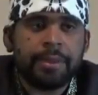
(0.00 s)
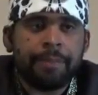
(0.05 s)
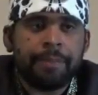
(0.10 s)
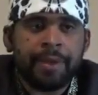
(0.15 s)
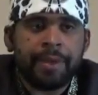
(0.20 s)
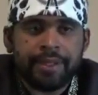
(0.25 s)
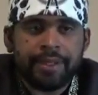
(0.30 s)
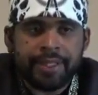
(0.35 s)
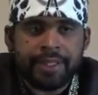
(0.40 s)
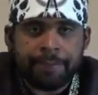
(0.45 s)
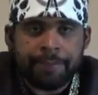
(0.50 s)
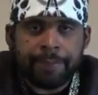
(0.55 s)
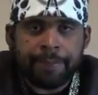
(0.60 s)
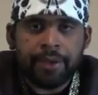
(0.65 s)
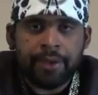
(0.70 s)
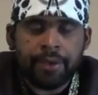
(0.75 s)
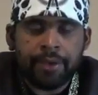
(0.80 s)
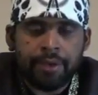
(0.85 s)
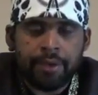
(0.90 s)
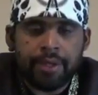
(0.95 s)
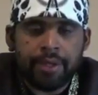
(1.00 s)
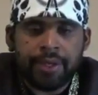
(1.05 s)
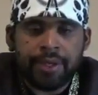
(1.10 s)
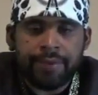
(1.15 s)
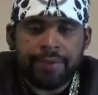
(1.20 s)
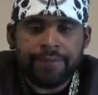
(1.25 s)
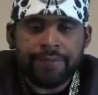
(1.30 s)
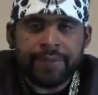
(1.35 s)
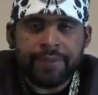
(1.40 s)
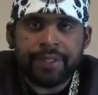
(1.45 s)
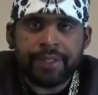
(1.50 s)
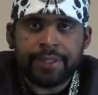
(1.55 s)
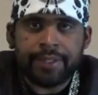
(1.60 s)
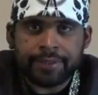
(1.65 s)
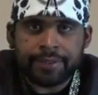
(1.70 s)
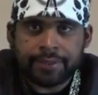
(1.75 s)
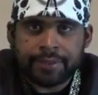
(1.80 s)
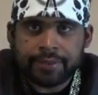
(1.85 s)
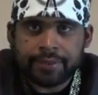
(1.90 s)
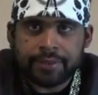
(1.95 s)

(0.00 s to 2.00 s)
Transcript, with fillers: turban, the apparel of the